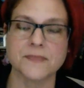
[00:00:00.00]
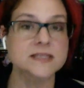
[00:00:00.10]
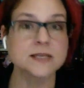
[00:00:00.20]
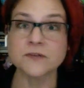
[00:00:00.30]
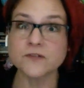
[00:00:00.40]

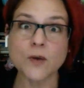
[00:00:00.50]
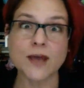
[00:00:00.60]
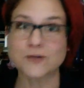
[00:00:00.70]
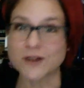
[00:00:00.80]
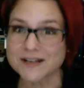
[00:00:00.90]
Some of you
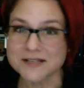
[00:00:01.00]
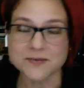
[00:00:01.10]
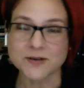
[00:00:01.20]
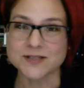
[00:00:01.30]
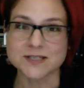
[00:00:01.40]
had great
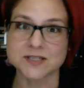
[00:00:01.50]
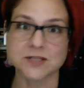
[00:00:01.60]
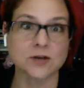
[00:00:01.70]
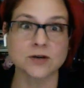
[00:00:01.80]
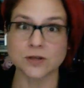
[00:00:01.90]
experiences.
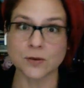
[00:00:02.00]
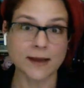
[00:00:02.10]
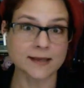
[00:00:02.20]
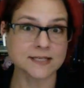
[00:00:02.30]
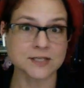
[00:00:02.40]
You
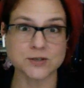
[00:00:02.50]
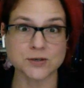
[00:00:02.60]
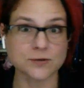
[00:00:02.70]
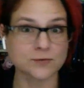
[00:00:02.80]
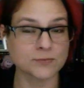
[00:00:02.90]
had a
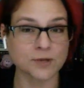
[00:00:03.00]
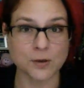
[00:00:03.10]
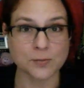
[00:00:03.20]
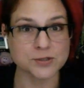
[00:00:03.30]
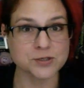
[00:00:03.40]
teacher,
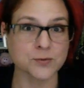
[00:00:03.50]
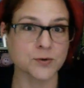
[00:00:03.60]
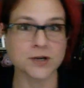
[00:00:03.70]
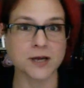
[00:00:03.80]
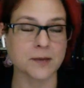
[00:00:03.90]
put your
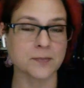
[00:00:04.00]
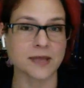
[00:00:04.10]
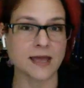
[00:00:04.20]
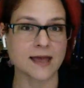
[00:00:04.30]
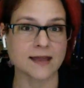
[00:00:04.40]
work up
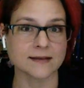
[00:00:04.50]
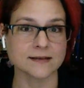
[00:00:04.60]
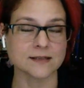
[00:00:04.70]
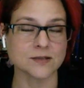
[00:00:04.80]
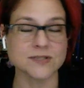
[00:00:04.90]

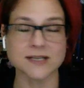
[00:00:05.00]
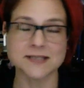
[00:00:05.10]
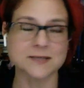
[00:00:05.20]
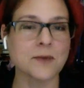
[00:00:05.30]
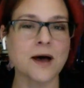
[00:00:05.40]
and use it
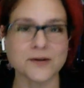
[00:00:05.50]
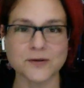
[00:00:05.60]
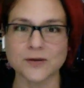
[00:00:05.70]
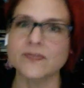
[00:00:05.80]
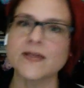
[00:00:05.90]
as a
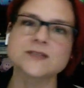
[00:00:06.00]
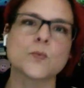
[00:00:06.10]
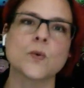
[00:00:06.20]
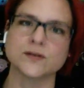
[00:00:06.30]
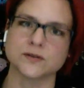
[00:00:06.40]
model, and that's
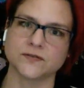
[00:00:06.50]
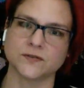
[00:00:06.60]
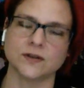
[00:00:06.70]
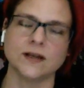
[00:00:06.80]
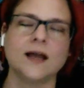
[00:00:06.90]

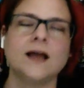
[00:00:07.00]
wonderful.